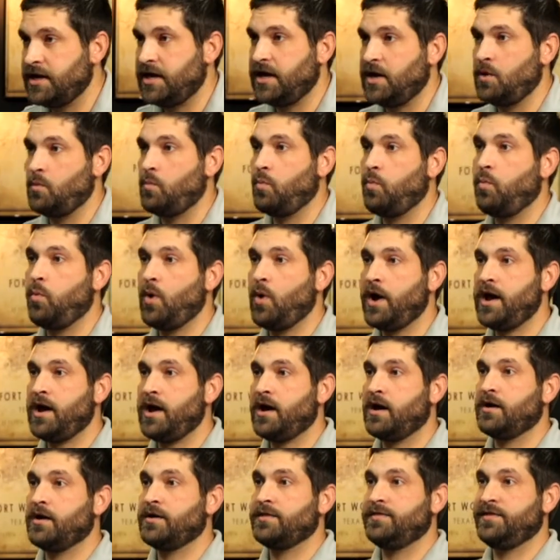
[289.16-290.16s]
and
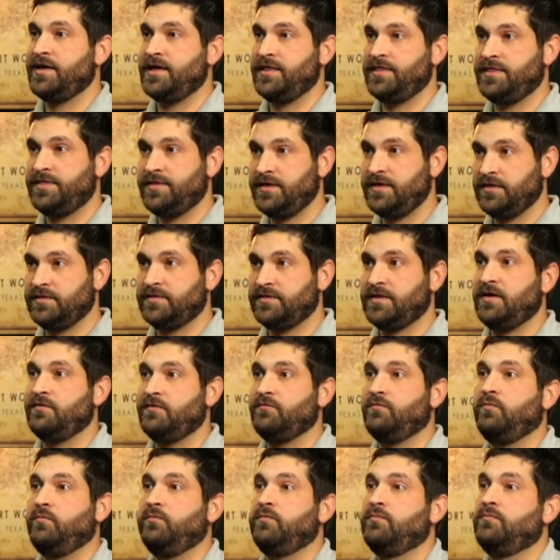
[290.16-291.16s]
where they think
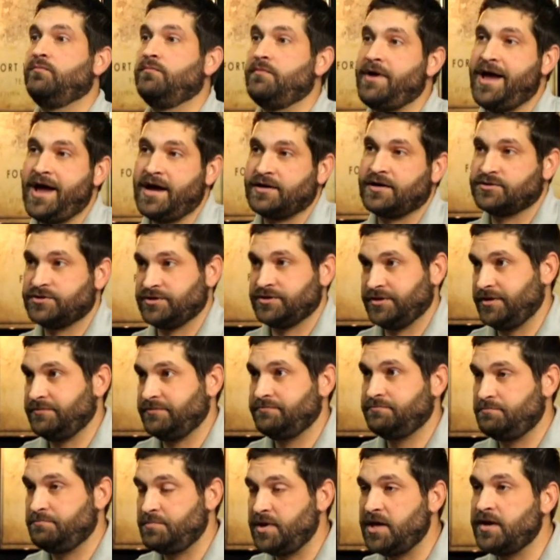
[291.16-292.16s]
they've actually
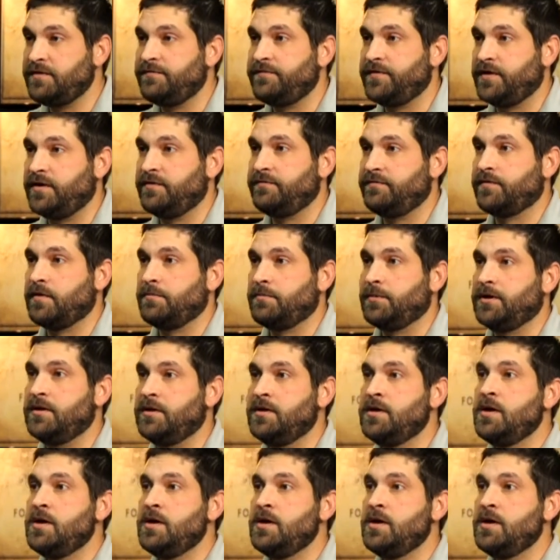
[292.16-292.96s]
benefited from it,